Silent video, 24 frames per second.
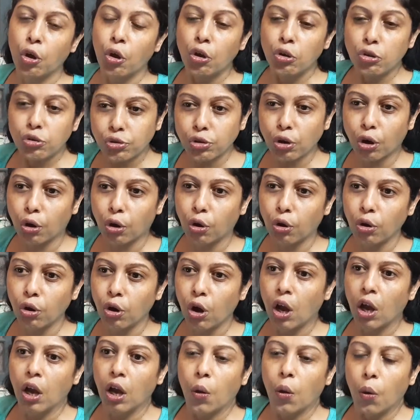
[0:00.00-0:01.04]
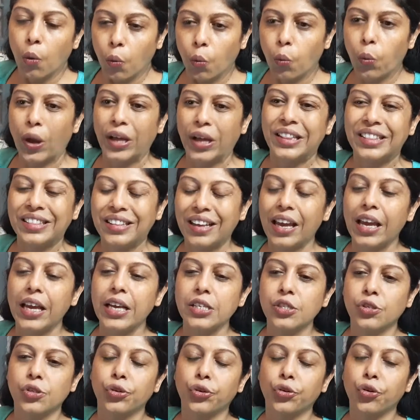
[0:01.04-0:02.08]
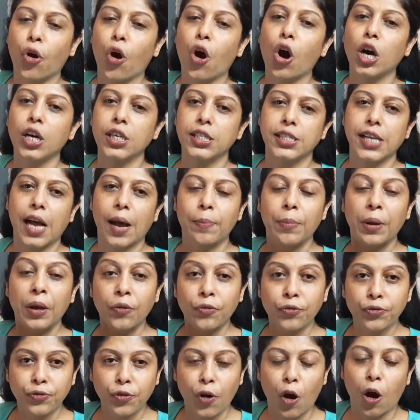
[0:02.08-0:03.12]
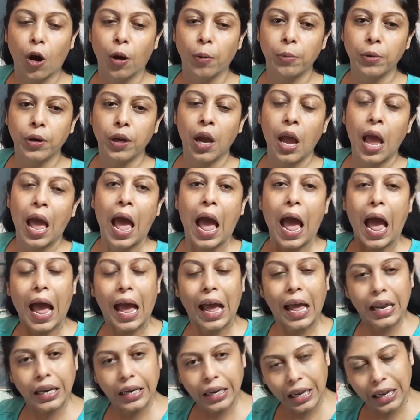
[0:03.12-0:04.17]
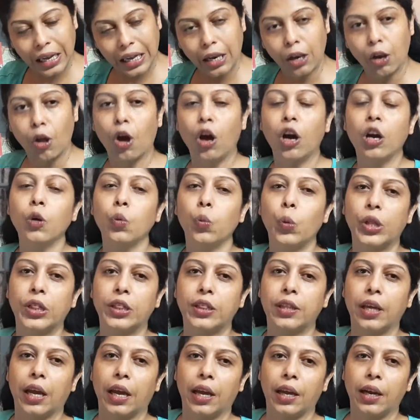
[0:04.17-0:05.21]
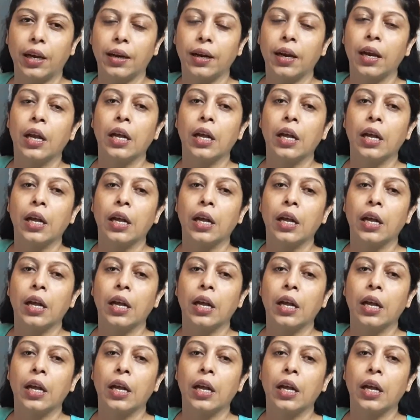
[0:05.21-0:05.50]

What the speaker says: So when these rocks have been formed and along with them,